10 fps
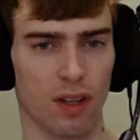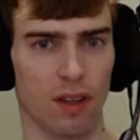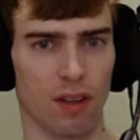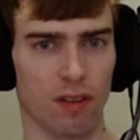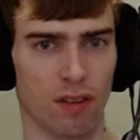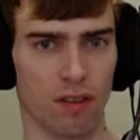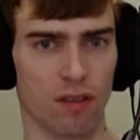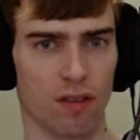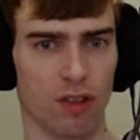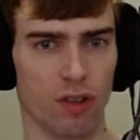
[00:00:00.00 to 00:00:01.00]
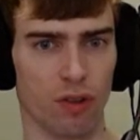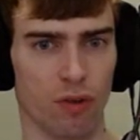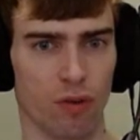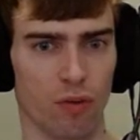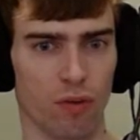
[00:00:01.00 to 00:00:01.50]
This is
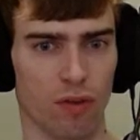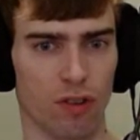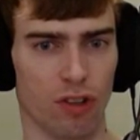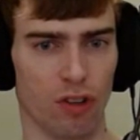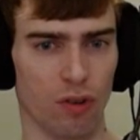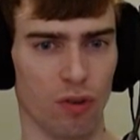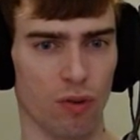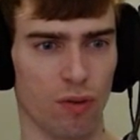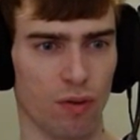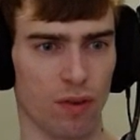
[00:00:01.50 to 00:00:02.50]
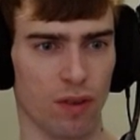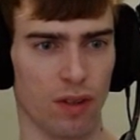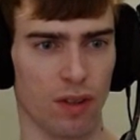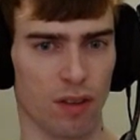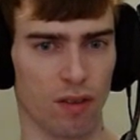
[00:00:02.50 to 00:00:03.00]
2, 2.
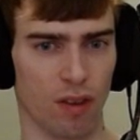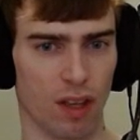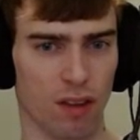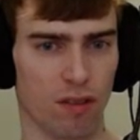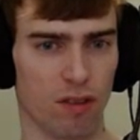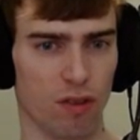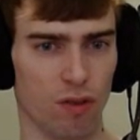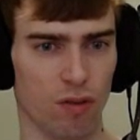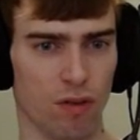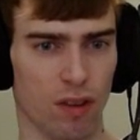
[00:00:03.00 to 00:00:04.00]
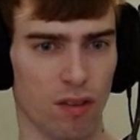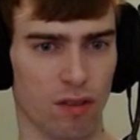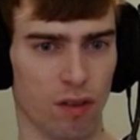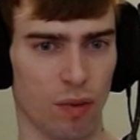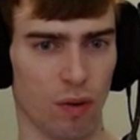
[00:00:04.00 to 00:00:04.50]
That's a 2. Then there's
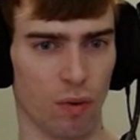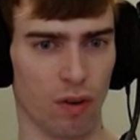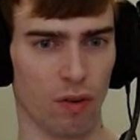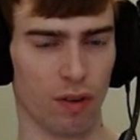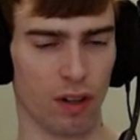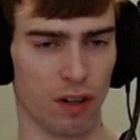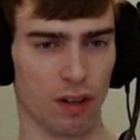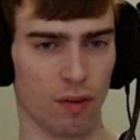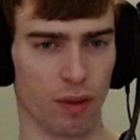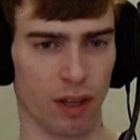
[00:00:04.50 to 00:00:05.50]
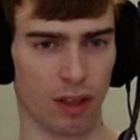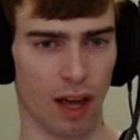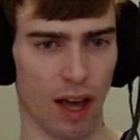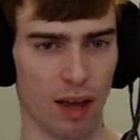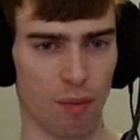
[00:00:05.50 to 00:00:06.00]
gonna be a 1 over here. But like the
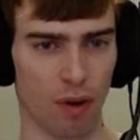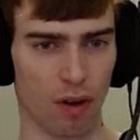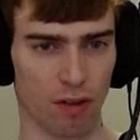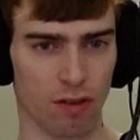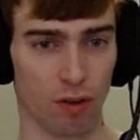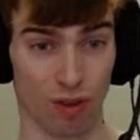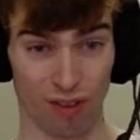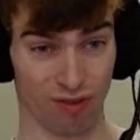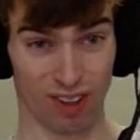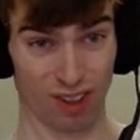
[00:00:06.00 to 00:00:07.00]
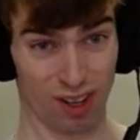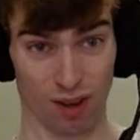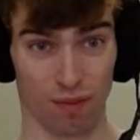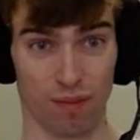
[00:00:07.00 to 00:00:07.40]
eyeball is totally fucked up.